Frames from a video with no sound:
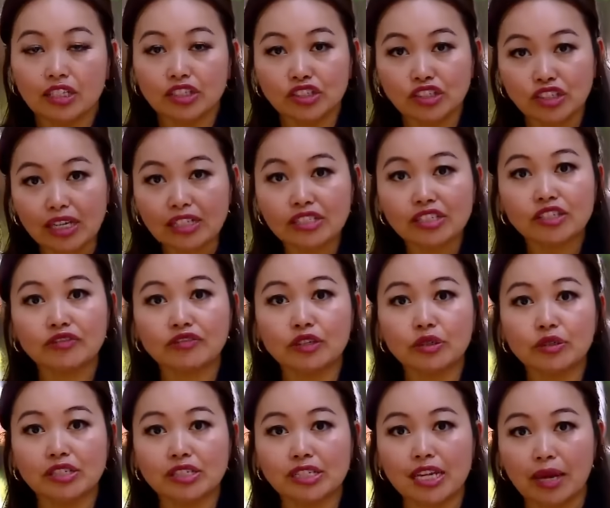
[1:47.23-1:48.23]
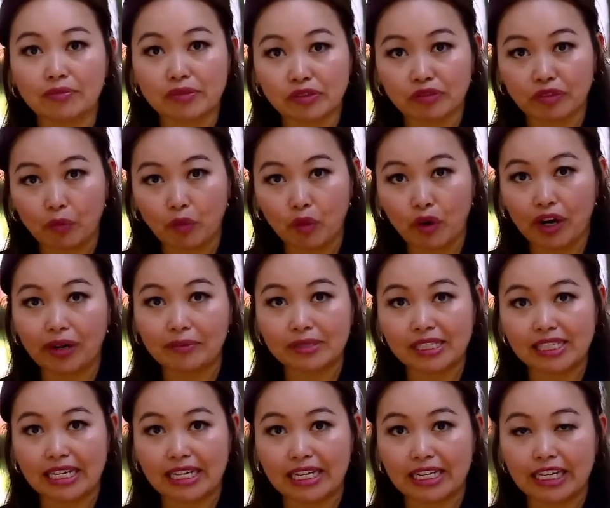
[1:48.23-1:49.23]
Just a few steps from where I'm
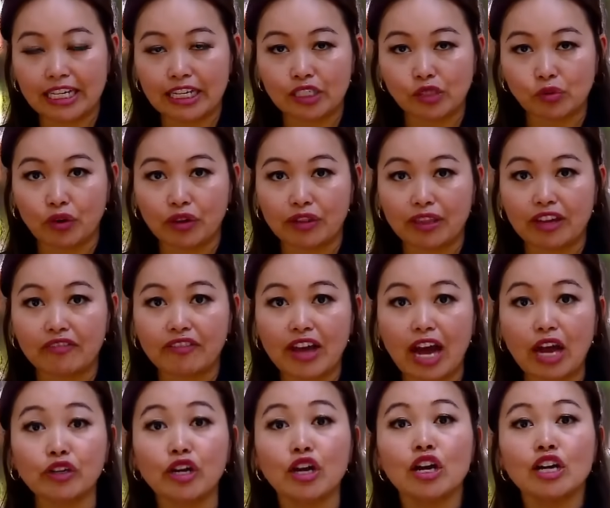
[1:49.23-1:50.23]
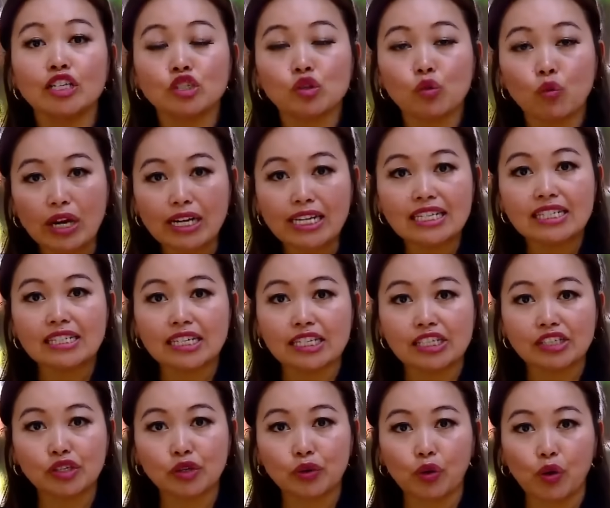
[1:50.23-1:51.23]
standing is where they found
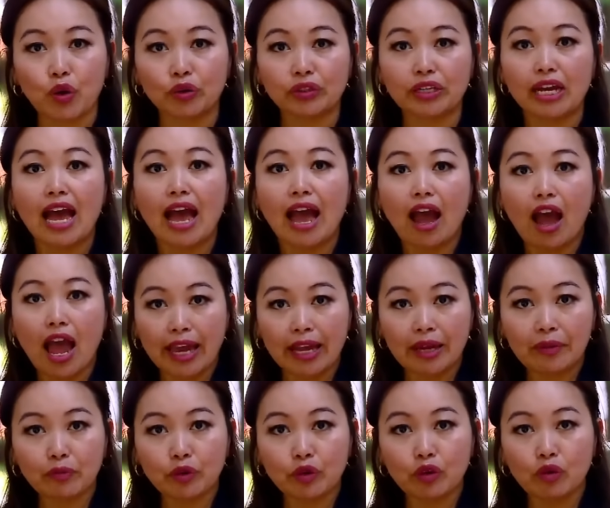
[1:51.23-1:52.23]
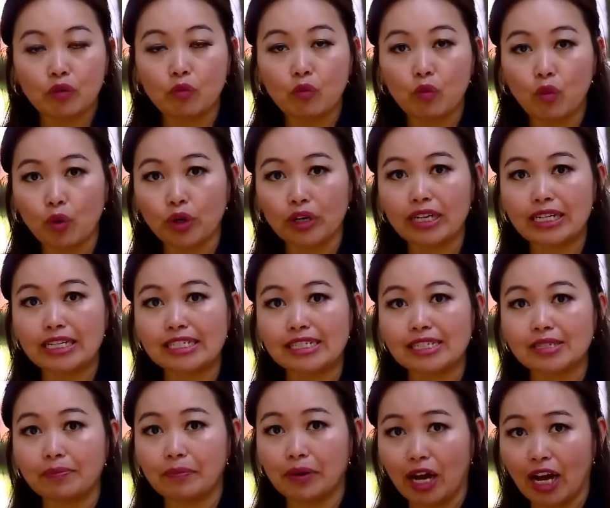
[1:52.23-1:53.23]
26-year-old Amber
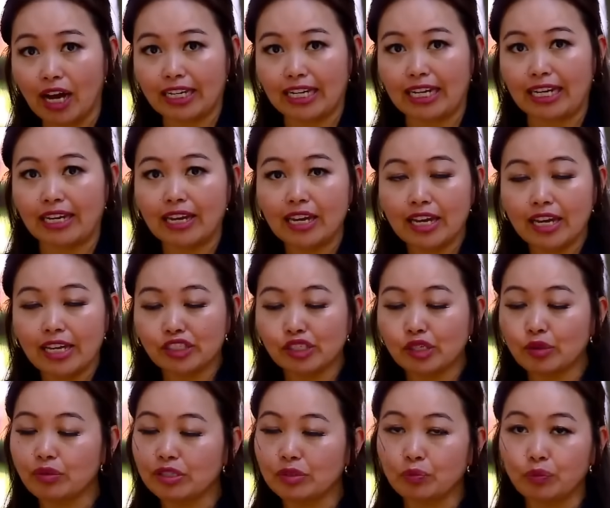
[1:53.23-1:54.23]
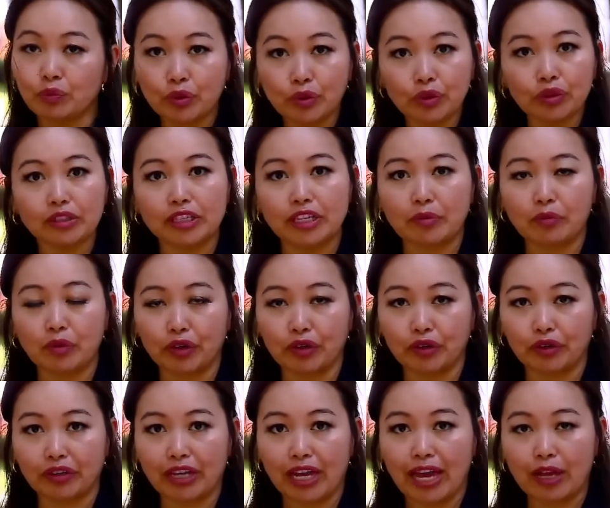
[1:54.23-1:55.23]
Morgan's body. She was brutally
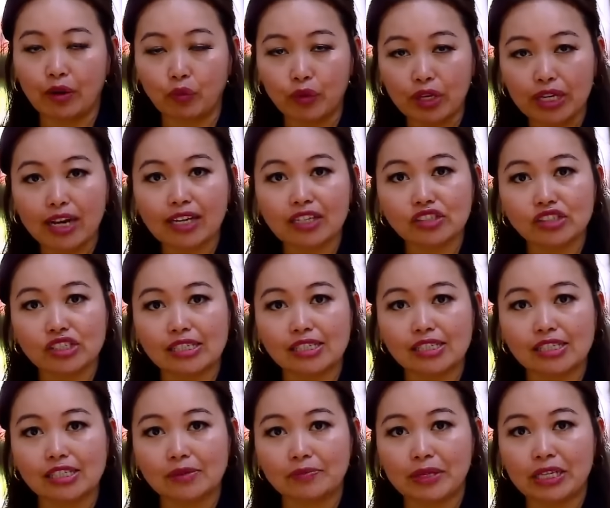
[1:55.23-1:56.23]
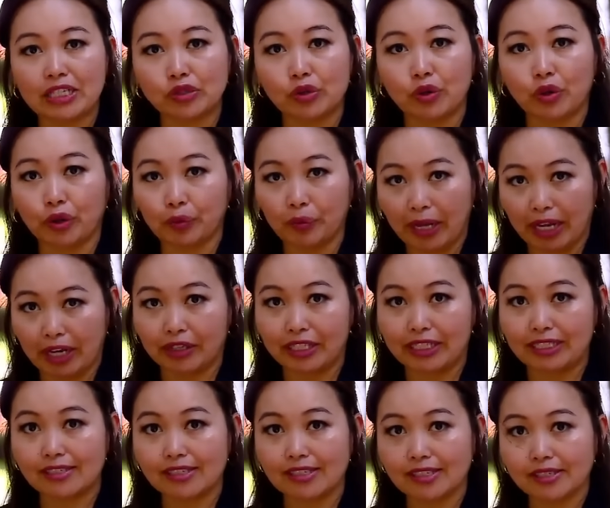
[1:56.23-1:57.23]
murdered, and we got a chance to speak to her
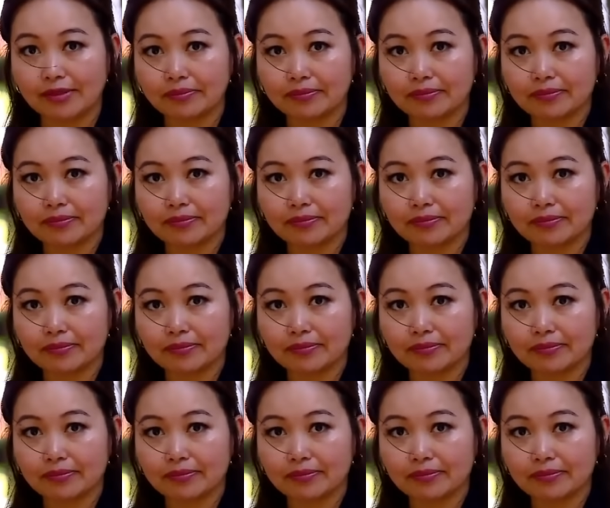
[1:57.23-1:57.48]
parents.